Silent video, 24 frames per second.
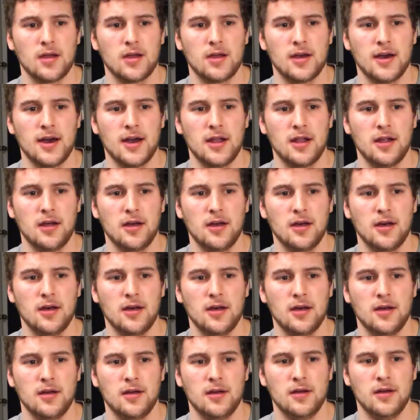kind
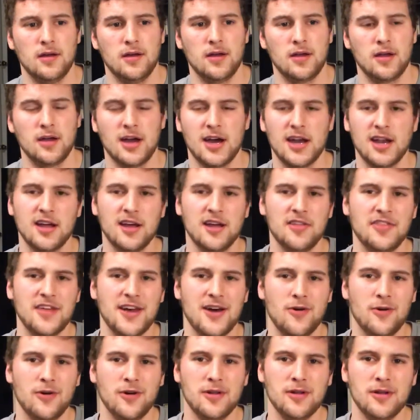of, kind of got
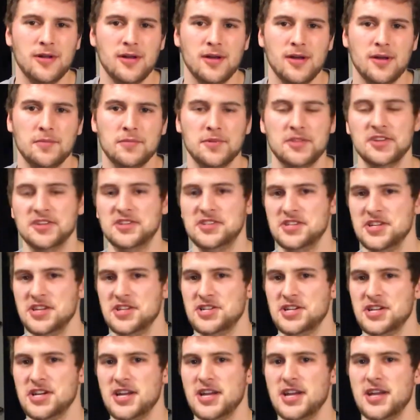that one, but then
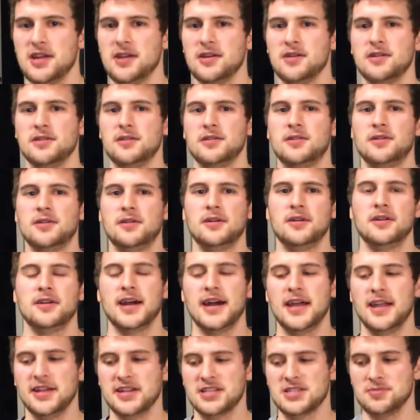TJ
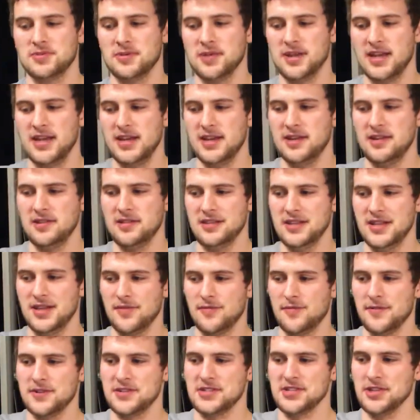kind of explained the
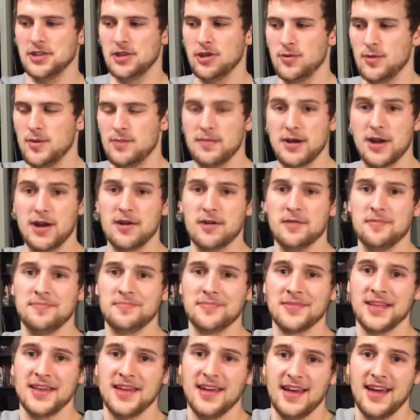difference a little bit better.
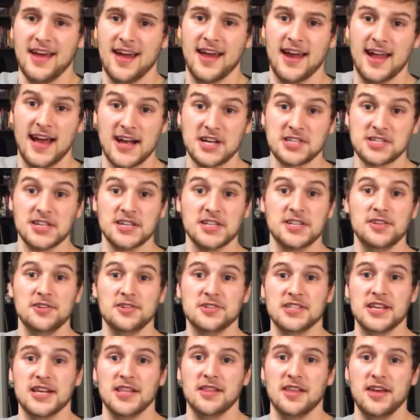And I actually have to
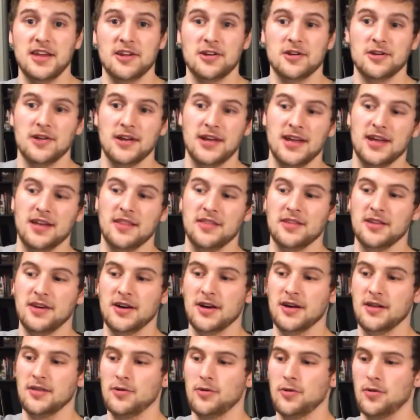use that later in the
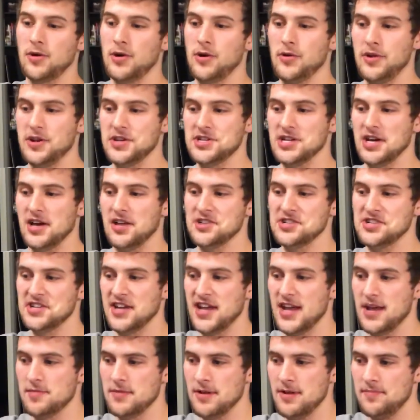little coding challenge they
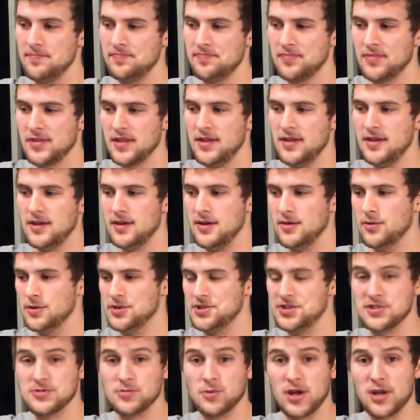gave me,
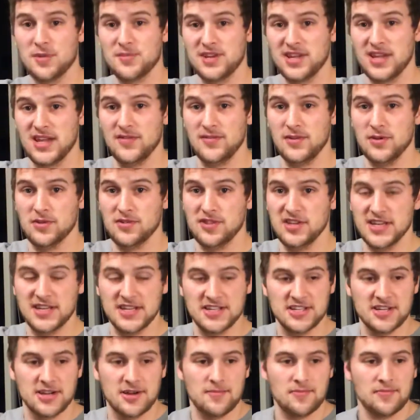which is what I'm gonna give you at the
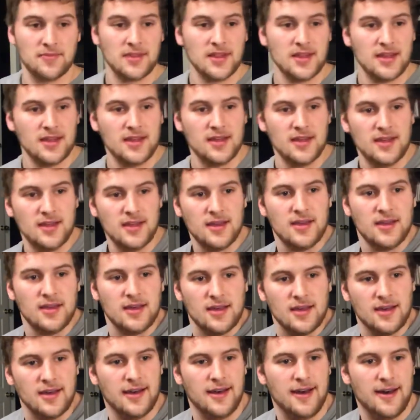end here.
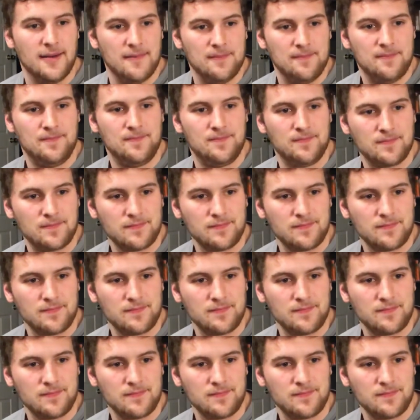Um,